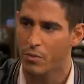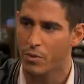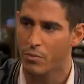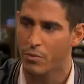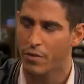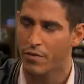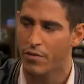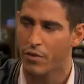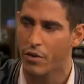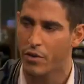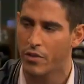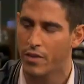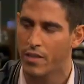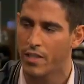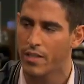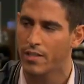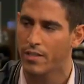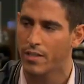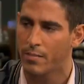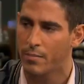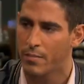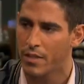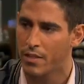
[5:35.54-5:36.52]
which we've heard
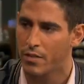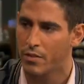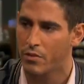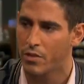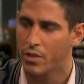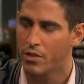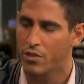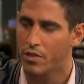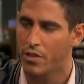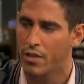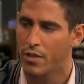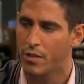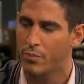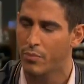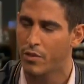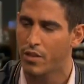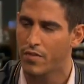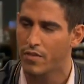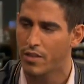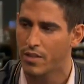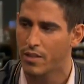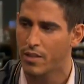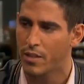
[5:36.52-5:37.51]
this administration and the
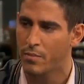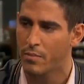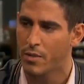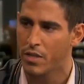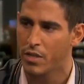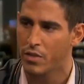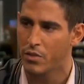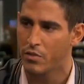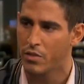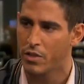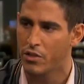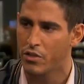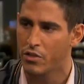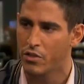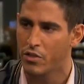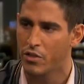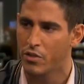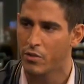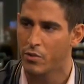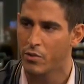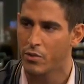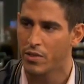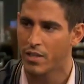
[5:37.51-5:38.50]
previous administration
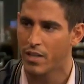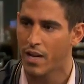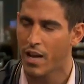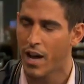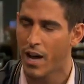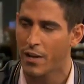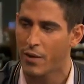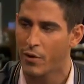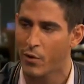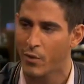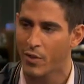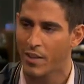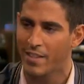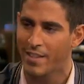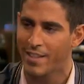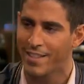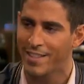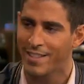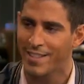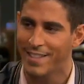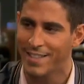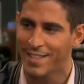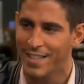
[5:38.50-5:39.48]
use. And I know that
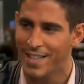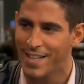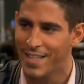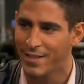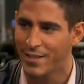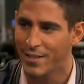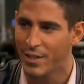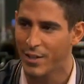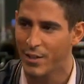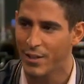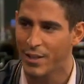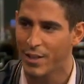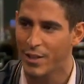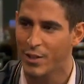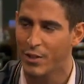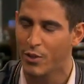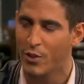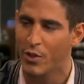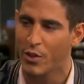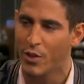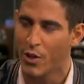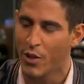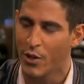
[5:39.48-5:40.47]
this isn't
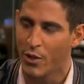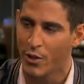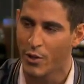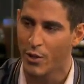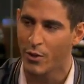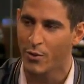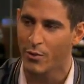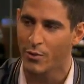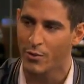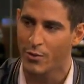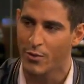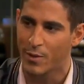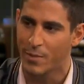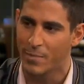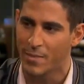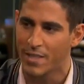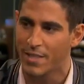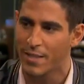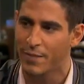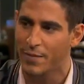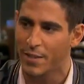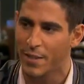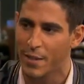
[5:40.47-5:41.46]
necessarily,
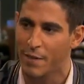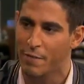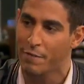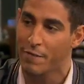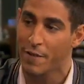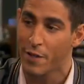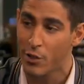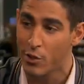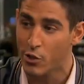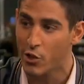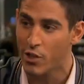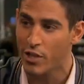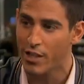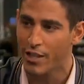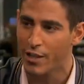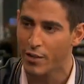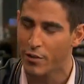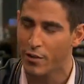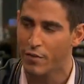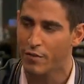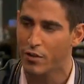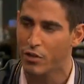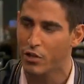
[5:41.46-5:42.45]
specifically featured
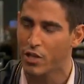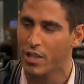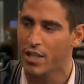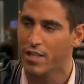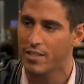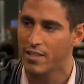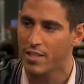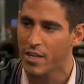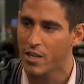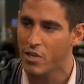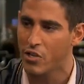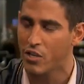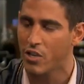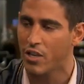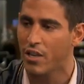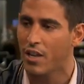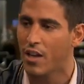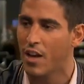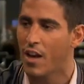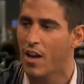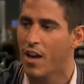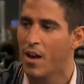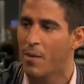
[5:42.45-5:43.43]
in your visualization,
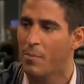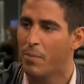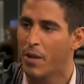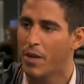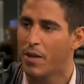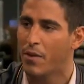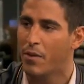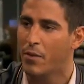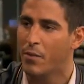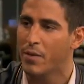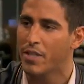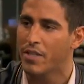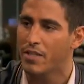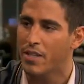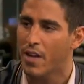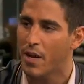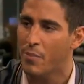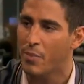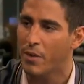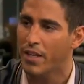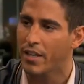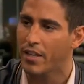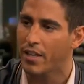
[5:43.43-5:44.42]
but the reason
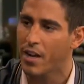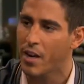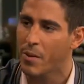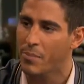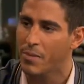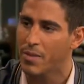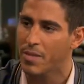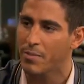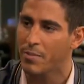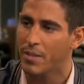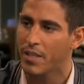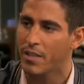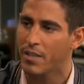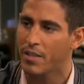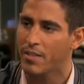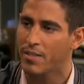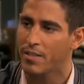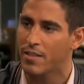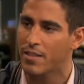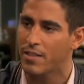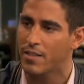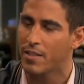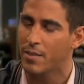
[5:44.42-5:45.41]
I bring it up is
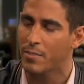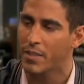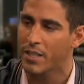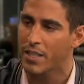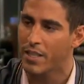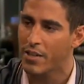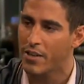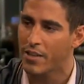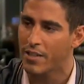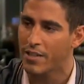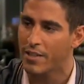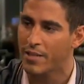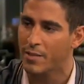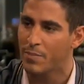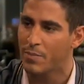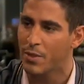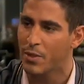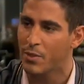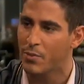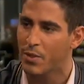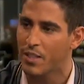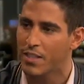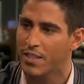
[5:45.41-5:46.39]
because the similarities
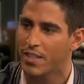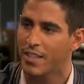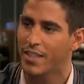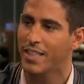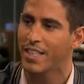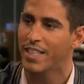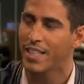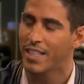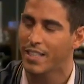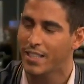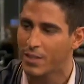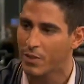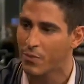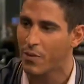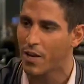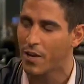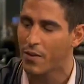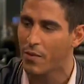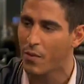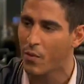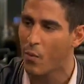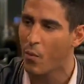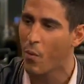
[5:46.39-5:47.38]
between the leaks
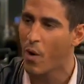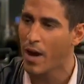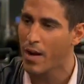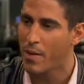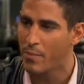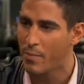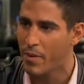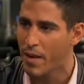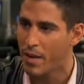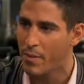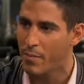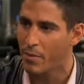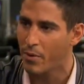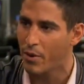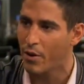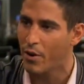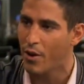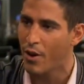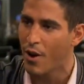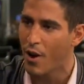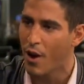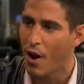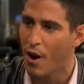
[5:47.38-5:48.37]
around the white
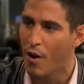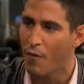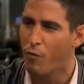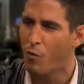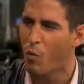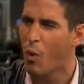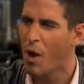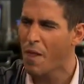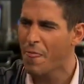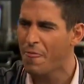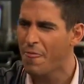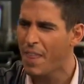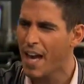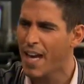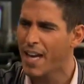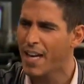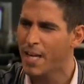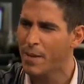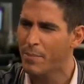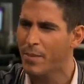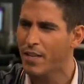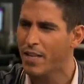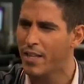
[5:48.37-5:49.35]
paper of what
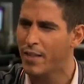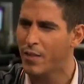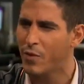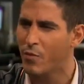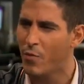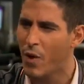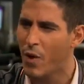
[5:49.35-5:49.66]
that imminent